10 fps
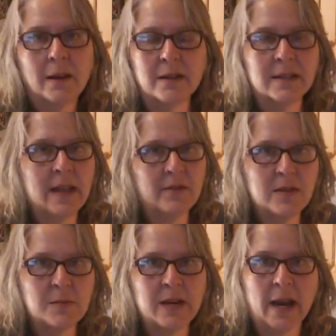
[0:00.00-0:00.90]
It doesn't
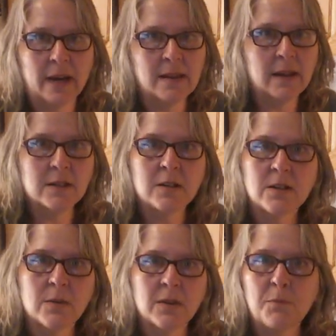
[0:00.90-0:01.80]
have to be anything to
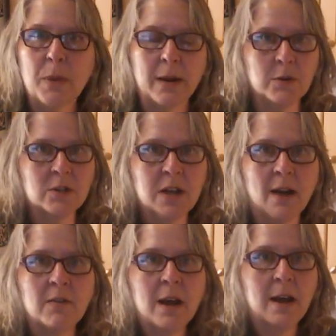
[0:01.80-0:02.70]
do with Pampered
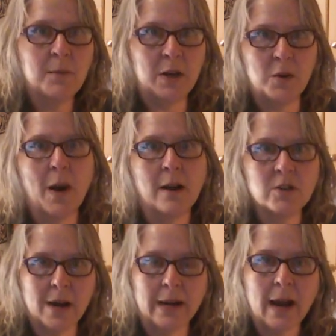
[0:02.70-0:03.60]
Chef, but you are
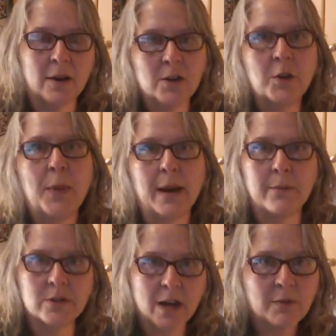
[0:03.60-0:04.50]
trying out a new
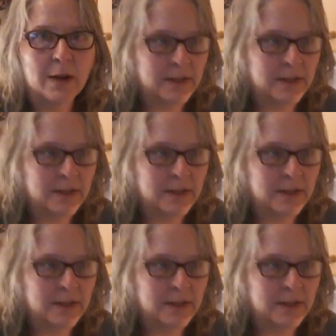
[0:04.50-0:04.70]
Pampered Chef